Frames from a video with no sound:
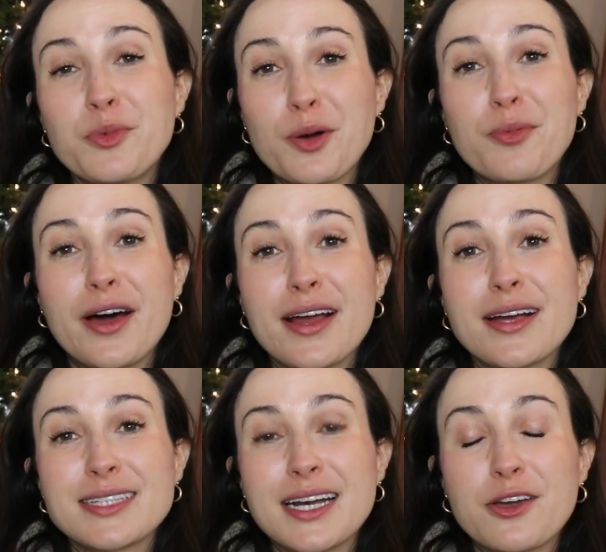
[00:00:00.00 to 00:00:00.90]
more
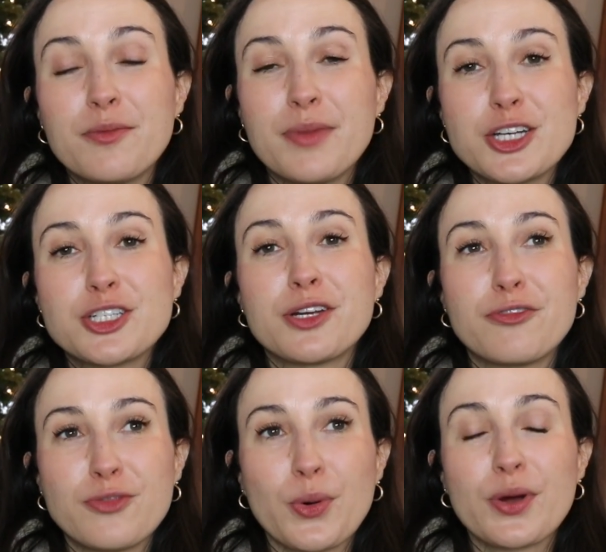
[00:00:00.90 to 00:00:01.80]
products that I could mention
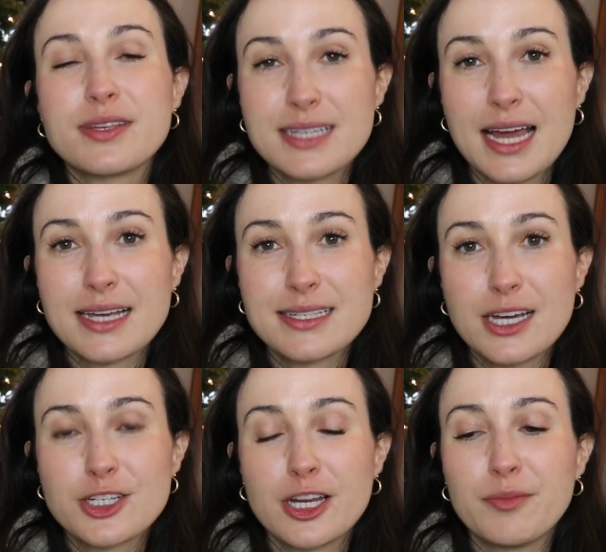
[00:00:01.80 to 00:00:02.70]
for the snack
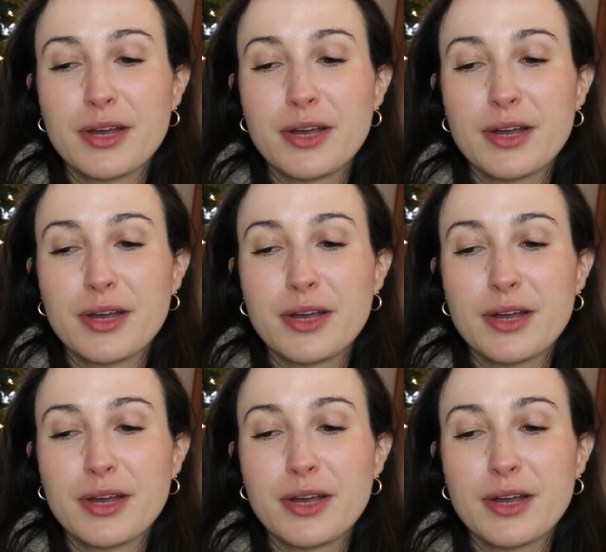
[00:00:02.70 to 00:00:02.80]
section,